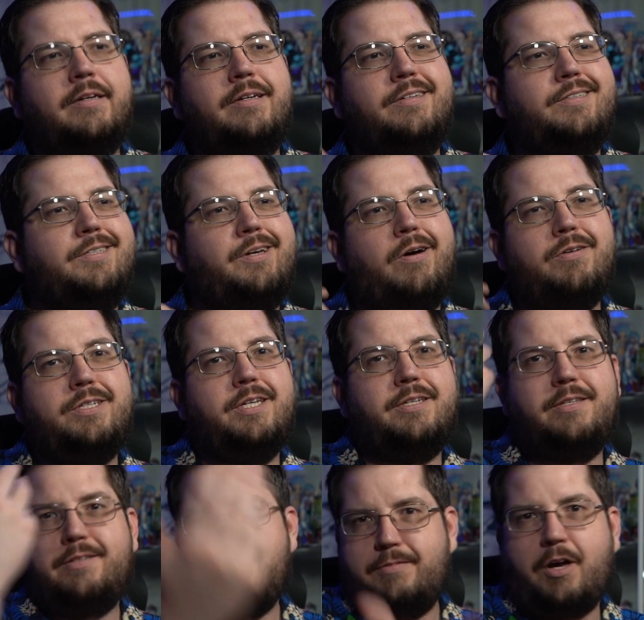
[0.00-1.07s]
She goes to
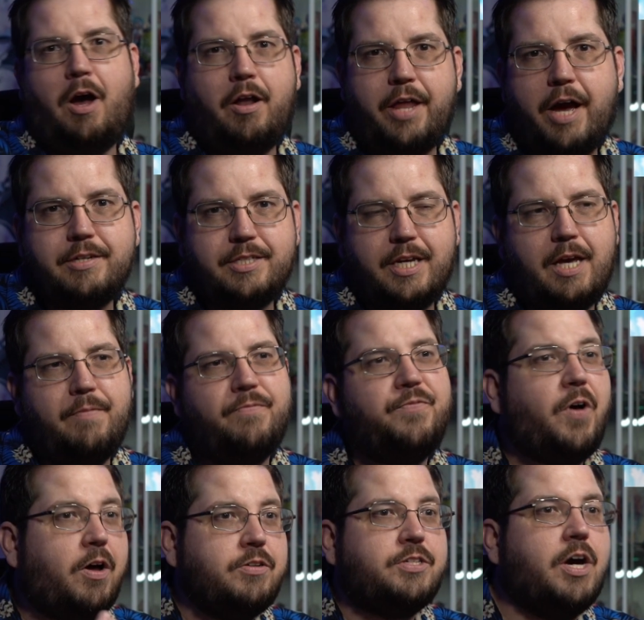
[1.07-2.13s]
call out to him,
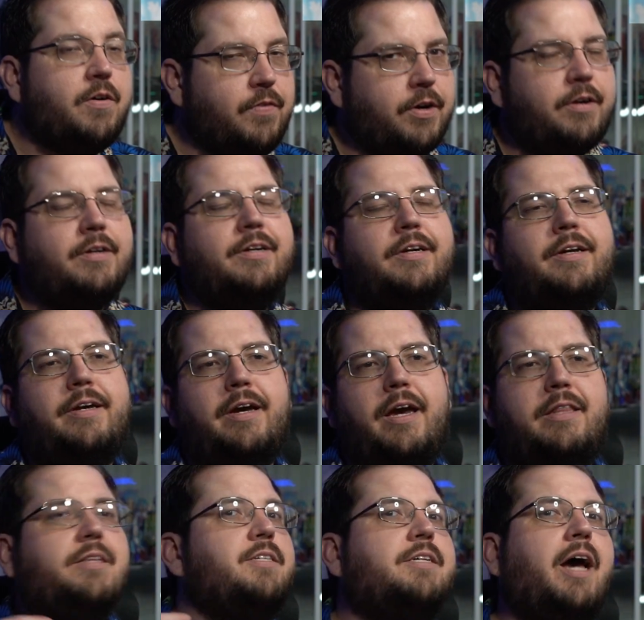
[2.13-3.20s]
falls over,
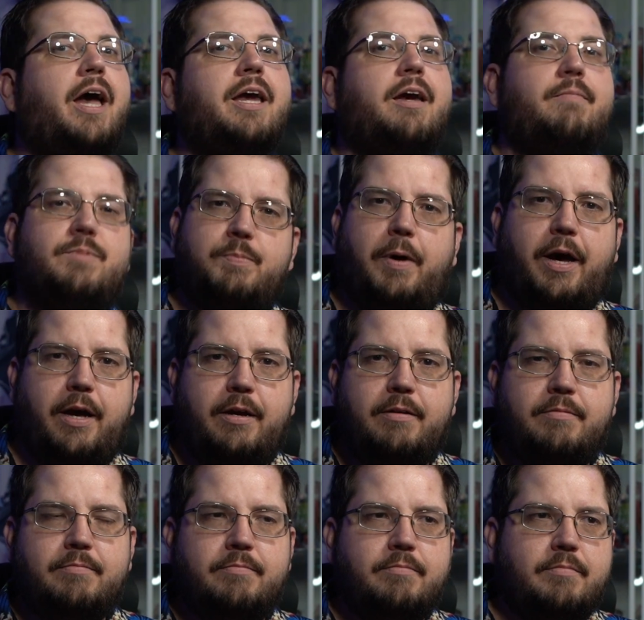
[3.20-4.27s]
and this guy comes by
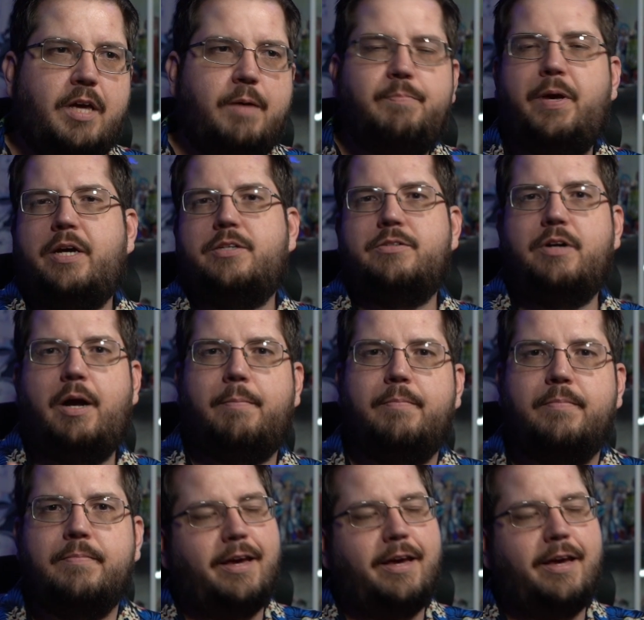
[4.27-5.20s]
and picks her up.